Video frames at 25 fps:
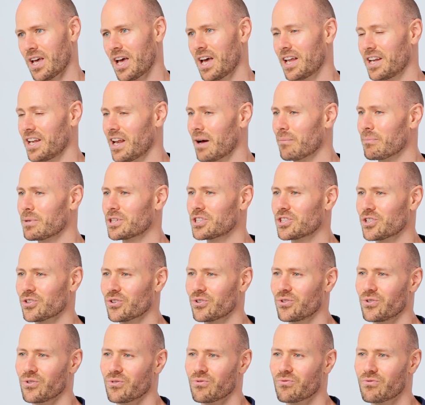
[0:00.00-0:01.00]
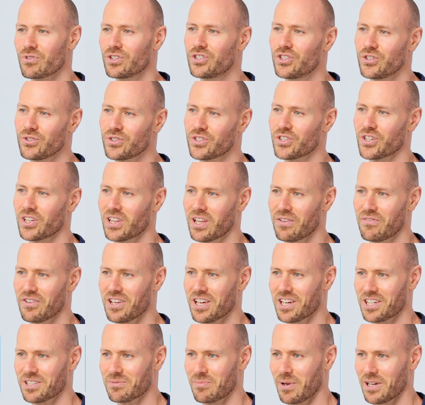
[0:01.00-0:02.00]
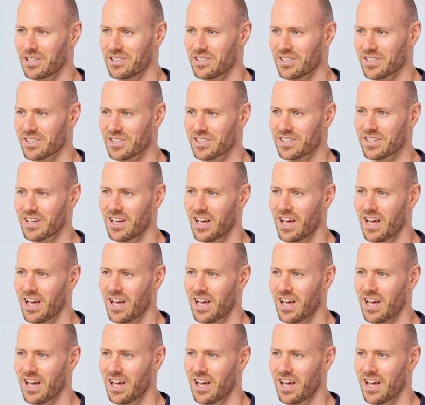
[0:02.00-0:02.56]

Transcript: Number 2, reduce your living expenses.